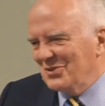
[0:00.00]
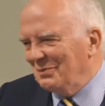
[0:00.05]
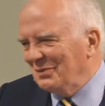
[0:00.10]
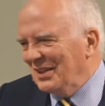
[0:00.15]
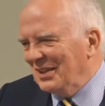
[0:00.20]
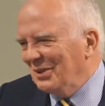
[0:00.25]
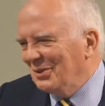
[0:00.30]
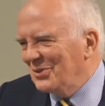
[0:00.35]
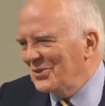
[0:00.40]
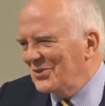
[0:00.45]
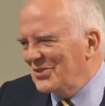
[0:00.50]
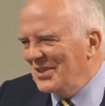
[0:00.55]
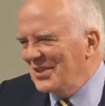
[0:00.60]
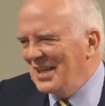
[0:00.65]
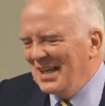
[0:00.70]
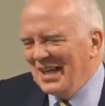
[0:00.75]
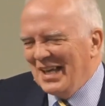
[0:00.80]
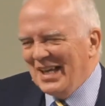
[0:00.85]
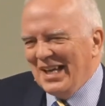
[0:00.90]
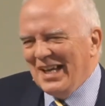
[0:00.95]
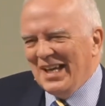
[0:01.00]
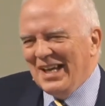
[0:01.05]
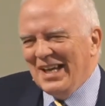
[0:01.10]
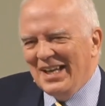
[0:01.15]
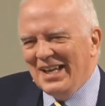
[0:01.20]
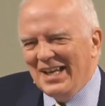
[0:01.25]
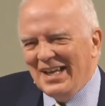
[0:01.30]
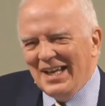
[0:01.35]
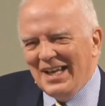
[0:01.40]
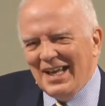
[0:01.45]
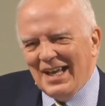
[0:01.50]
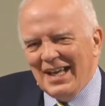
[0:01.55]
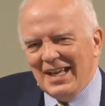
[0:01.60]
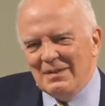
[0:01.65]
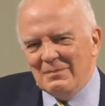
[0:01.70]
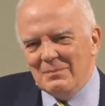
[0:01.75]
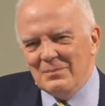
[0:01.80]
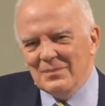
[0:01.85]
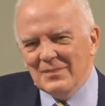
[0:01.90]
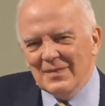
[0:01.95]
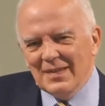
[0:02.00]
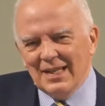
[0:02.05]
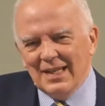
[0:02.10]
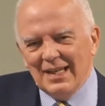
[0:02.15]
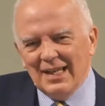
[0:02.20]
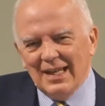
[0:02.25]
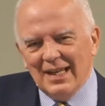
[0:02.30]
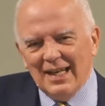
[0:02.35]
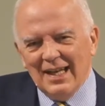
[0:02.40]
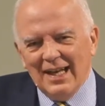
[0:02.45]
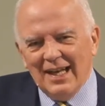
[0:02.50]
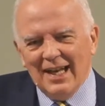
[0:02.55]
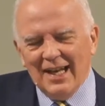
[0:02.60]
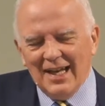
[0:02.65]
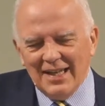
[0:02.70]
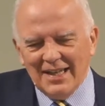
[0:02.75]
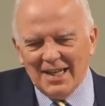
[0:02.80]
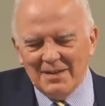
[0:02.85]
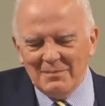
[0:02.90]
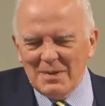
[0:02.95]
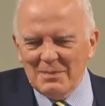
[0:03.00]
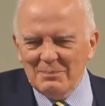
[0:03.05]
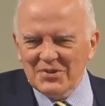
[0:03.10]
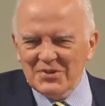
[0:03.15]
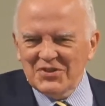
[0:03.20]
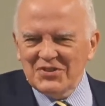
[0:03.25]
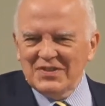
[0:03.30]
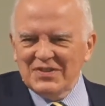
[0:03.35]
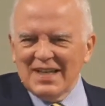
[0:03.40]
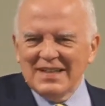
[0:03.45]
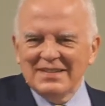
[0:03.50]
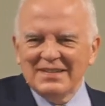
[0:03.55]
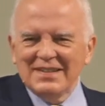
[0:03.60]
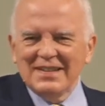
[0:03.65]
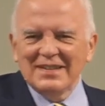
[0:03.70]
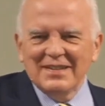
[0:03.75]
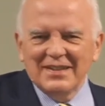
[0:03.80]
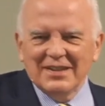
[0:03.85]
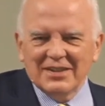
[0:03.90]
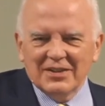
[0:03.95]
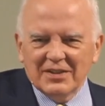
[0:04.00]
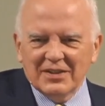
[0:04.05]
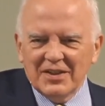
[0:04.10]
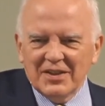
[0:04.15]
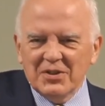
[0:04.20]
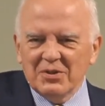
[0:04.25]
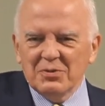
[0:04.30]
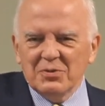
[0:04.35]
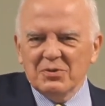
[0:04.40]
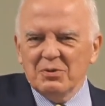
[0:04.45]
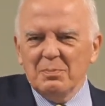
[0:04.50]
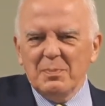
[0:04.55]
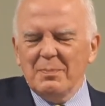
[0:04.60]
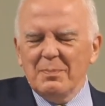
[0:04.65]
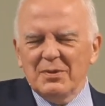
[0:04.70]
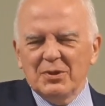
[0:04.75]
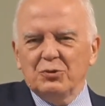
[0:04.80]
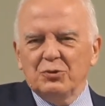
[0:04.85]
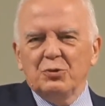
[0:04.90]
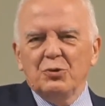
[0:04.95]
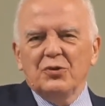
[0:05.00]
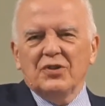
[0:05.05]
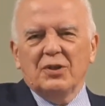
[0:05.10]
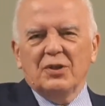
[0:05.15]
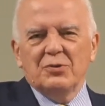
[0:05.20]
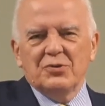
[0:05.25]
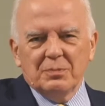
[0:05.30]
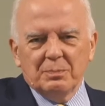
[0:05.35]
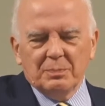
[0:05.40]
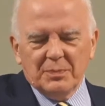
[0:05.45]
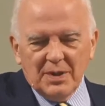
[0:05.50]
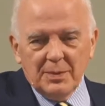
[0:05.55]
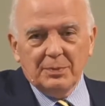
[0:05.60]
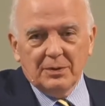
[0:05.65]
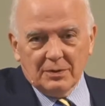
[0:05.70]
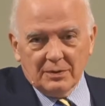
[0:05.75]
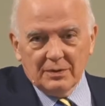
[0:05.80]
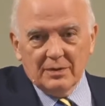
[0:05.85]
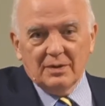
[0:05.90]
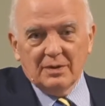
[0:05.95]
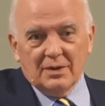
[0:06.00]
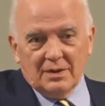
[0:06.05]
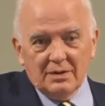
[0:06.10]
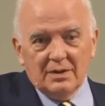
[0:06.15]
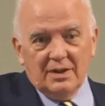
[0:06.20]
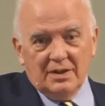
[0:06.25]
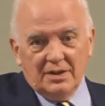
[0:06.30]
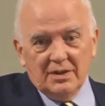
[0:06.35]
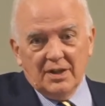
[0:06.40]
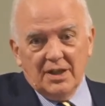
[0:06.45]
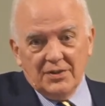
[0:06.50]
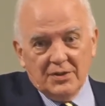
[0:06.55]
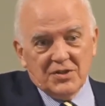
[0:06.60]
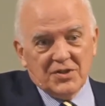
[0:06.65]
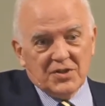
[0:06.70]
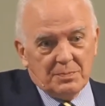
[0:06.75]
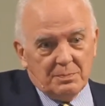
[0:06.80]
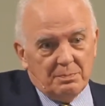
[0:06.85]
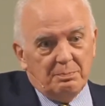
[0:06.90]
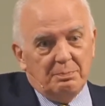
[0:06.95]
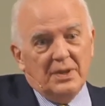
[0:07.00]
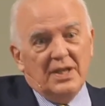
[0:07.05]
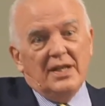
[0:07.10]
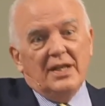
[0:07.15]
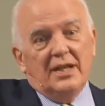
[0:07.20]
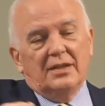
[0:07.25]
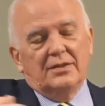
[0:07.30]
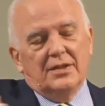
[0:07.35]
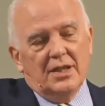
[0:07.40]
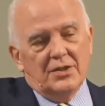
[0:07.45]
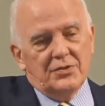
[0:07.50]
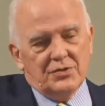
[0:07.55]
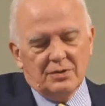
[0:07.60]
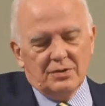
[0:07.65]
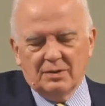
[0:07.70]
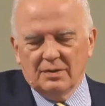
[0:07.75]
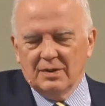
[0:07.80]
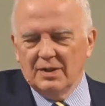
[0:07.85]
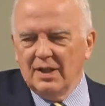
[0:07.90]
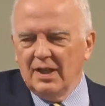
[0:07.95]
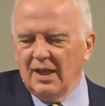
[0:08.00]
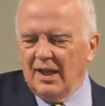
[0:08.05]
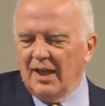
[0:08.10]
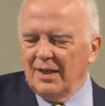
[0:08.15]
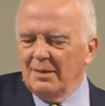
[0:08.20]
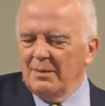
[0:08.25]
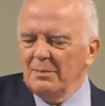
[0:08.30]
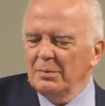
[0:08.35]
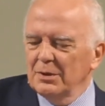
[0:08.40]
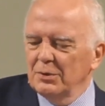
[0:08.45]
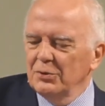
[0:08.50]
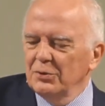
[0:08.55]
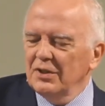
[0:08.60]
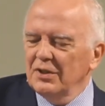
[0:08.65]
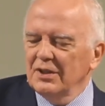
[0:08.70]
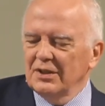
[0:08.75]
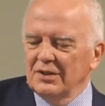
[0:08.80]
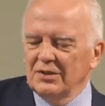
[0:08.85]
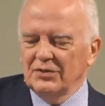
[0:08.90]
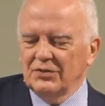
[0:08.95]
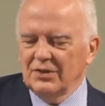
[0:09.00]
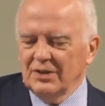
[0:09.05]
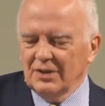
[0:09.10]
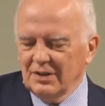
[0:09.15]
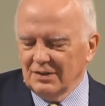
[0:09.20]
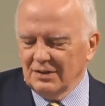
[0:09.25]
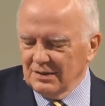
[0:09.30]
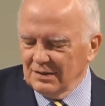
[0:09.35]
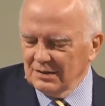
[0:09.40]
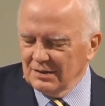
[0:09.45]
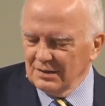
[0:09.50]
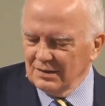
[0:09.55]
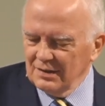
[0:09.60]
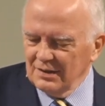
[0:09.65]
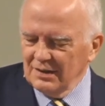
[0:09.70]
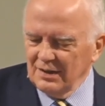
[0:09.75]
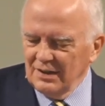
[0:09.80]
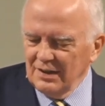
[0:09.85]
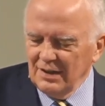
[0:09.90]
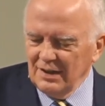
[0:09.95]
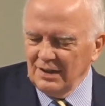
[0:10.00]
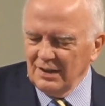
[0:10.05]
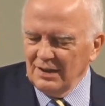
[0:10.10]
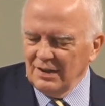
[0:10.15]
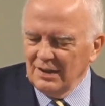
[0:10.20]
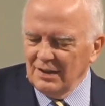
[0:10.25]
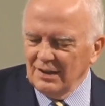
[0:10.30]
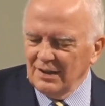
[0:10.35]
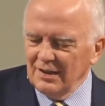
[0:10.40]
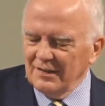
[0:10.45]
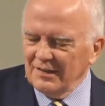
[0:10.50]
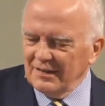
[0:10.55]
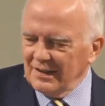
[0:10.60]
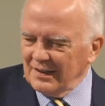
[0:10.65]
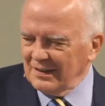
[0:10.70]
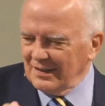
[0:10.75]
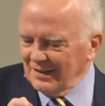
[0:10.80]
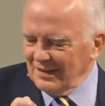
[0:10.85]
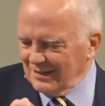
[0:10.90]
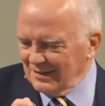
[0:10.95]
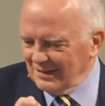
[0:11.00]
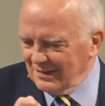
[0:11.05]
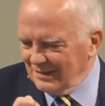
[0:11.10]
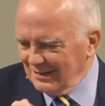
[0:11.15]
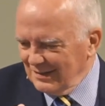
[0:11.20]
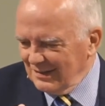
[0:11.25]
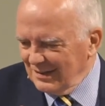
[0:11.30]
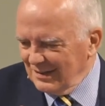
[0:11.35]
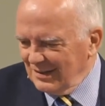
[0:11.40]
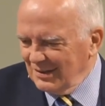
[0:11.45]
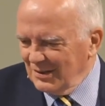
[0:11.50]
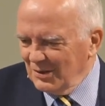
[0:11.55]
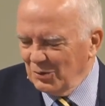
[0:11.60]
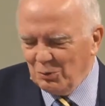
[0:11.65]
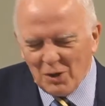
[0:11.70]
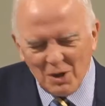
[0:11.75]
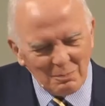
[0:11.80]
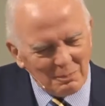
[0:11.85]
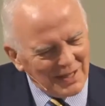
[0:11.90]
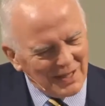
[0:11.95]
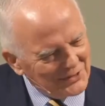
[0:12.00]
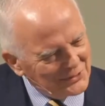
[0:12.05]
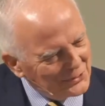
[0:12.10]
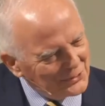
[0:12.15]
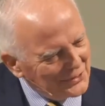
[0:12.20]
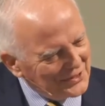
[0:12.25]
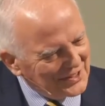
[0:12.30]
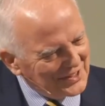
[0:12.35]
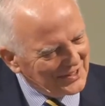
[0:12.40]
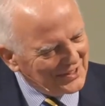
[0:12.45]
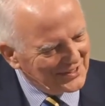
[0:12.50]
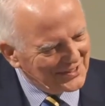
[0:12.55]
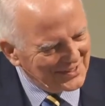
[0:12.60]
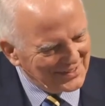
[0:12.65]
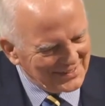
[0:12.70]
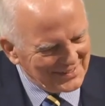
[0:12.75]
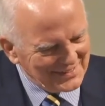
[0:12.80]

something else. And I remember standing there, and there'd be about 2,000 people in this big dance hall. And I remember looking at the ticket and thinking, what am I doing here?